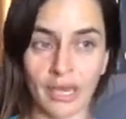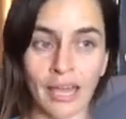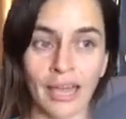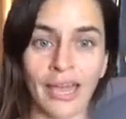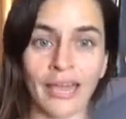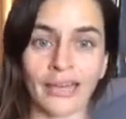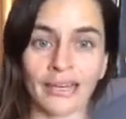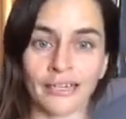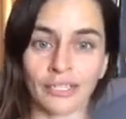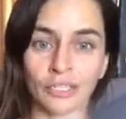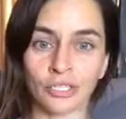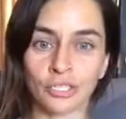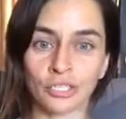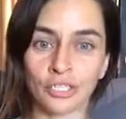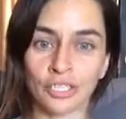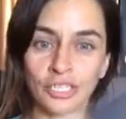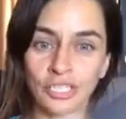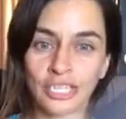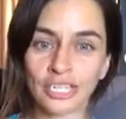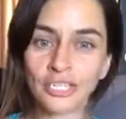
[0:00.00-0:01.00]
and
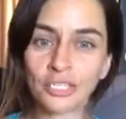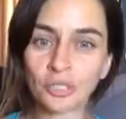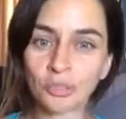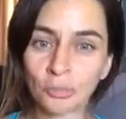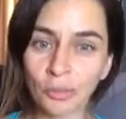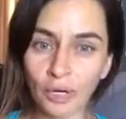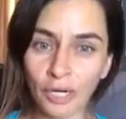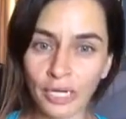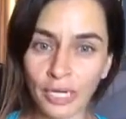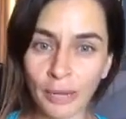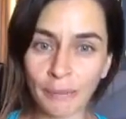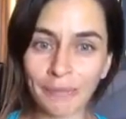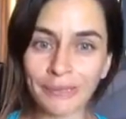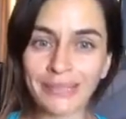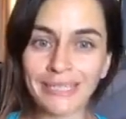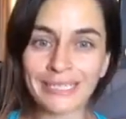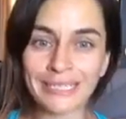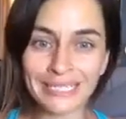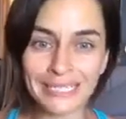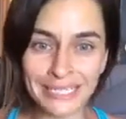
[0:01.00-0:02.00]
set your body up at the
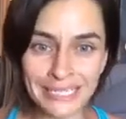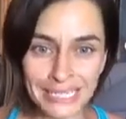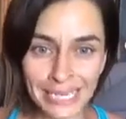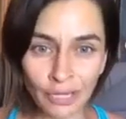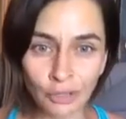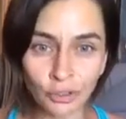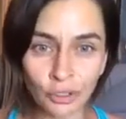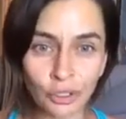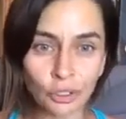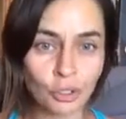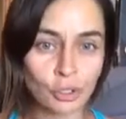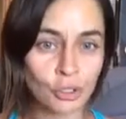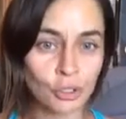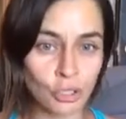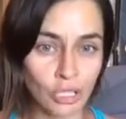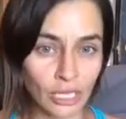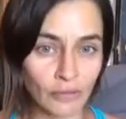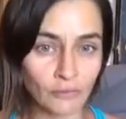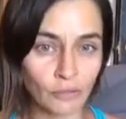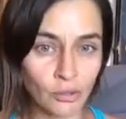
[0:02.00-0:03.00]
cellular
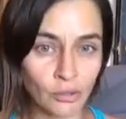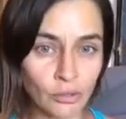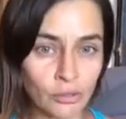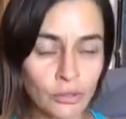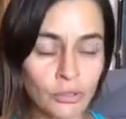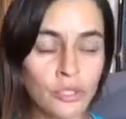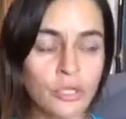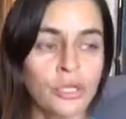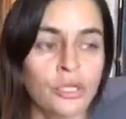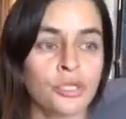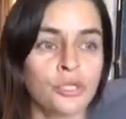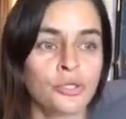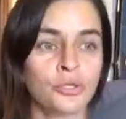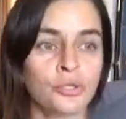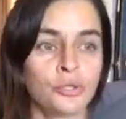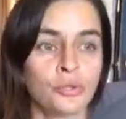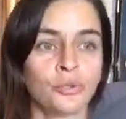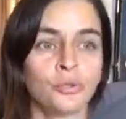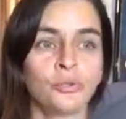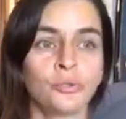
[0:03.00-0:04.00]
level
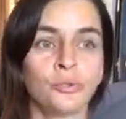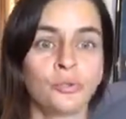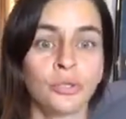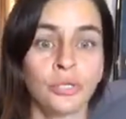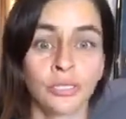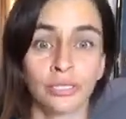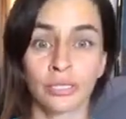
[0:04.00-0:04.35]
to